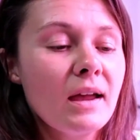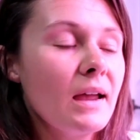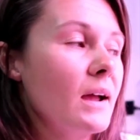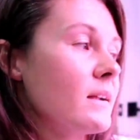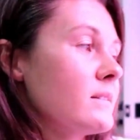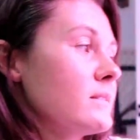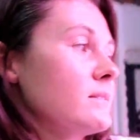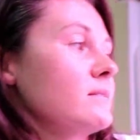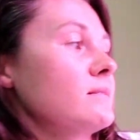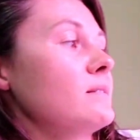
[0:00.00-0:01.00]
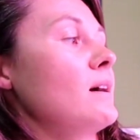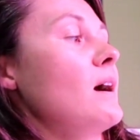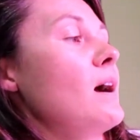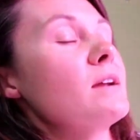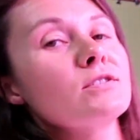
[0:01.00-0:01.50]
and
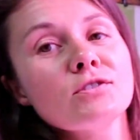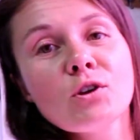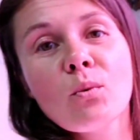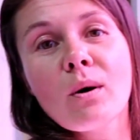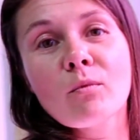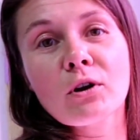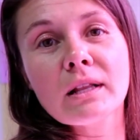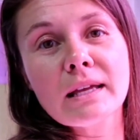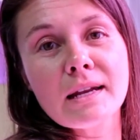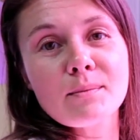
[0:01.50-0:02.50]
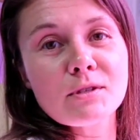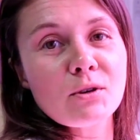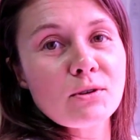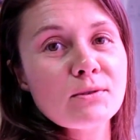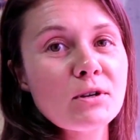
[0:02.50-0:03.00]
I just don't want more cleanup. So
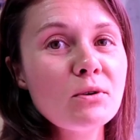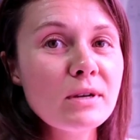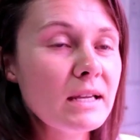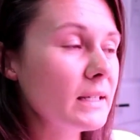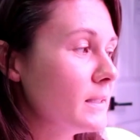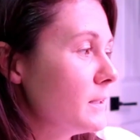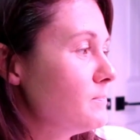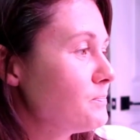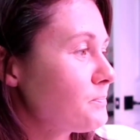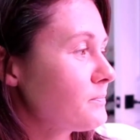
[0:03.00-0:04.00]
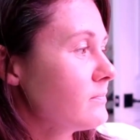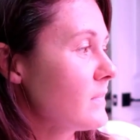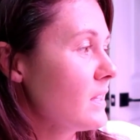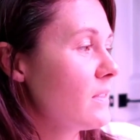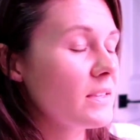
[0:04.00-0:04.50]
you don't need
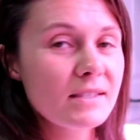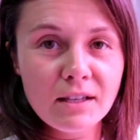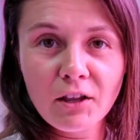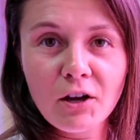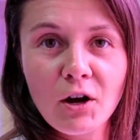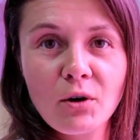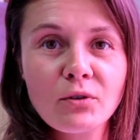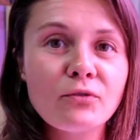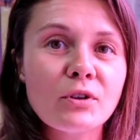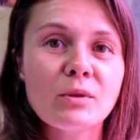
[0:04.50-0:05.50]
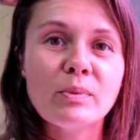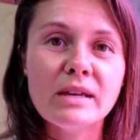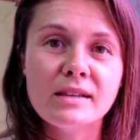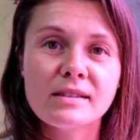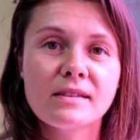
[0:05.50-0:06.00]
the silicone for the
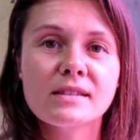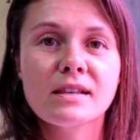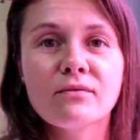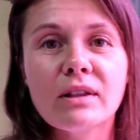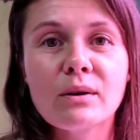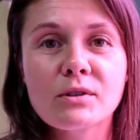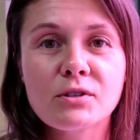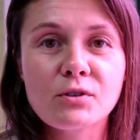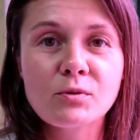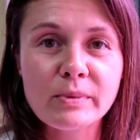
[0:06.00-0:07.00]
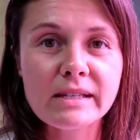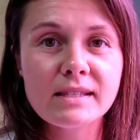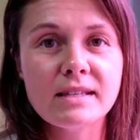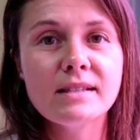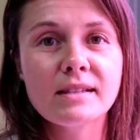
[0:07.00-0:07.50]
peas and the sunflowers, those big
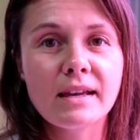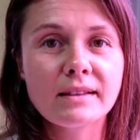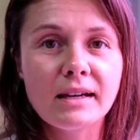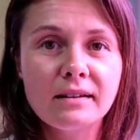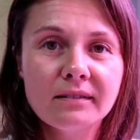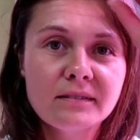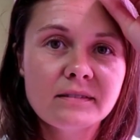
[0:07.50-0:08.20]
seeds like that.